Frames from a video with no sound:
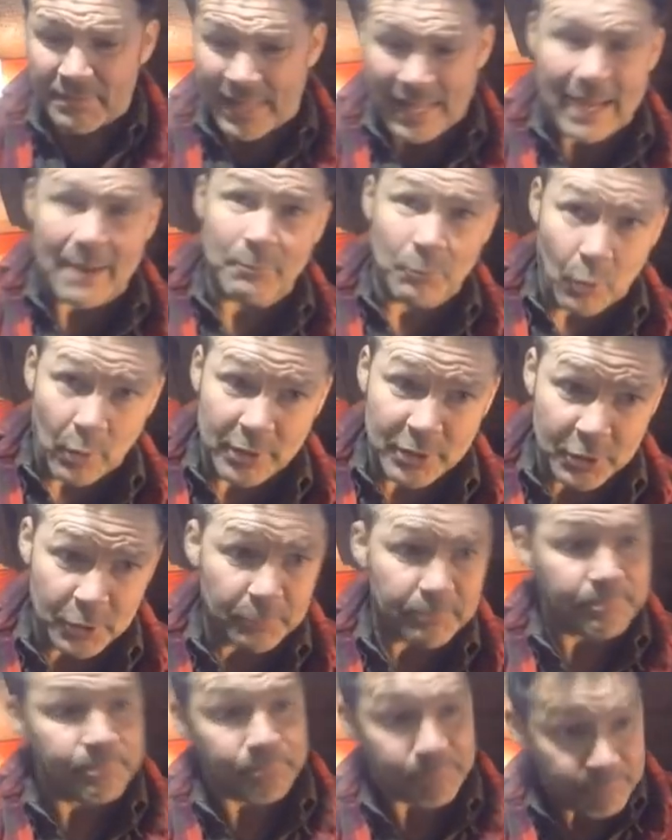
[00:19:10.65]
then I'm going to.
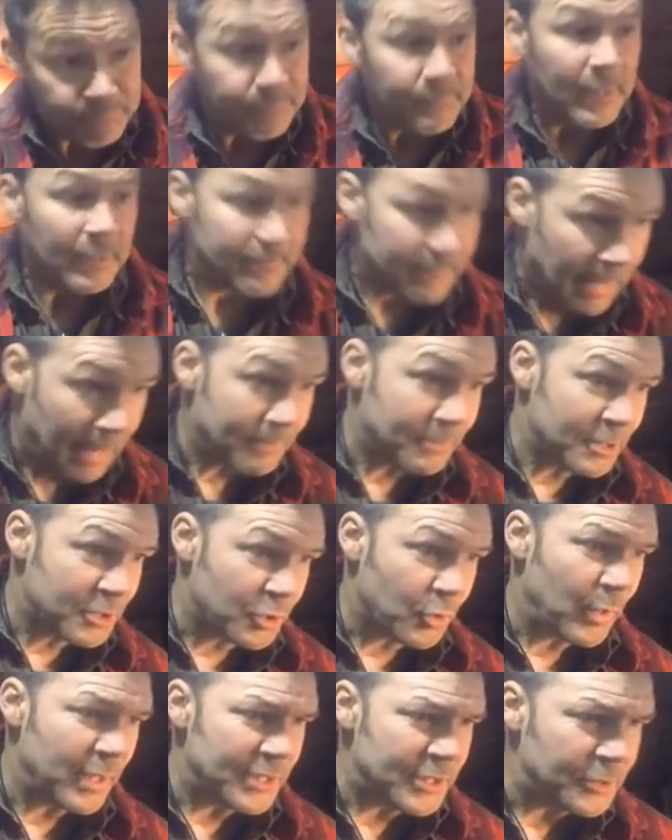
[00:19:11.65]
I'm just
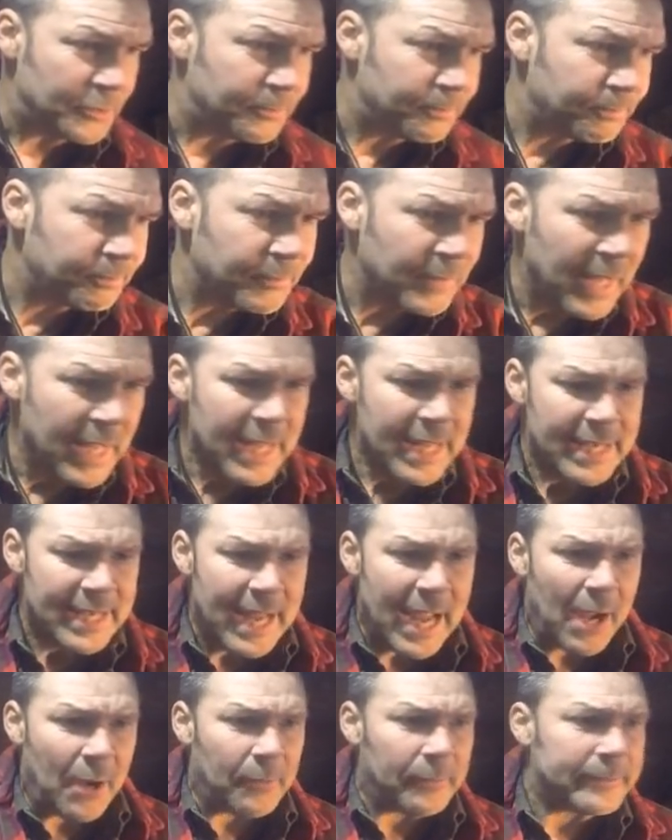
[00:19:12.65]
going to.
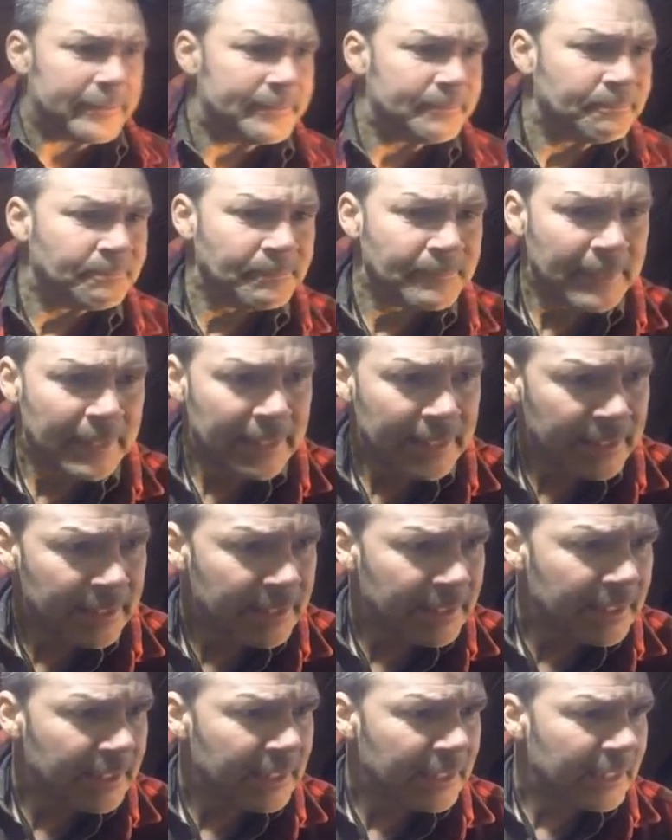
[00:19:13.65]
Now,
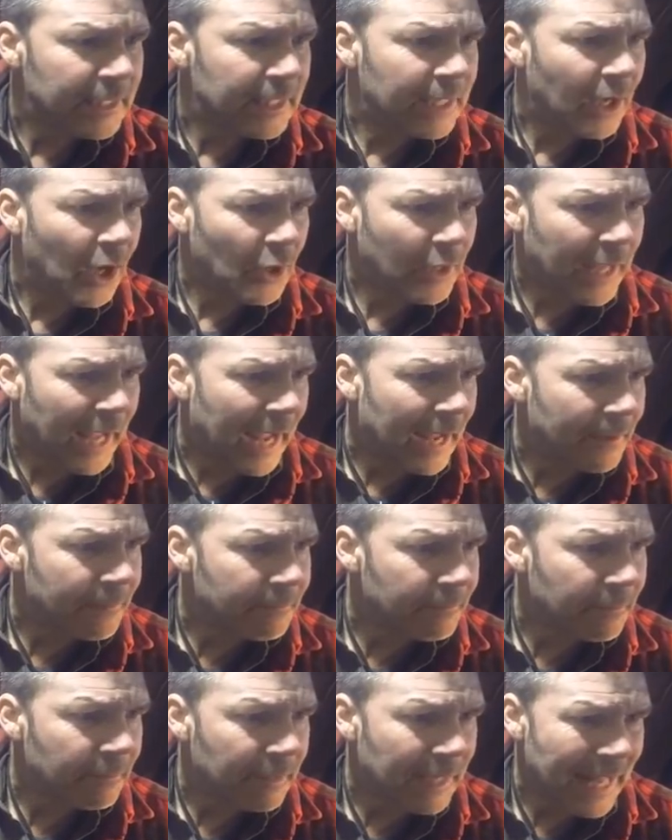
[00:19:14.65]
okay,
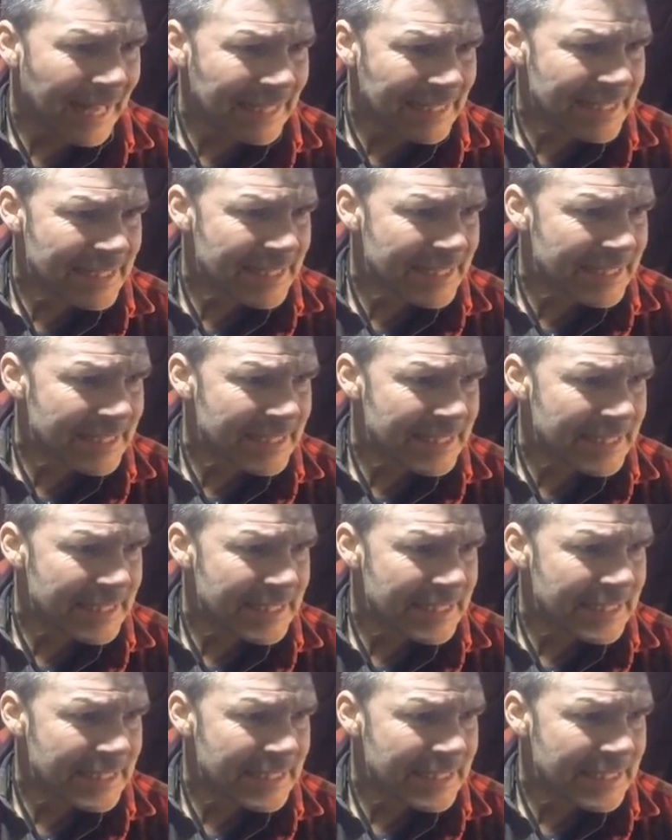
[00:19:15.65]
let's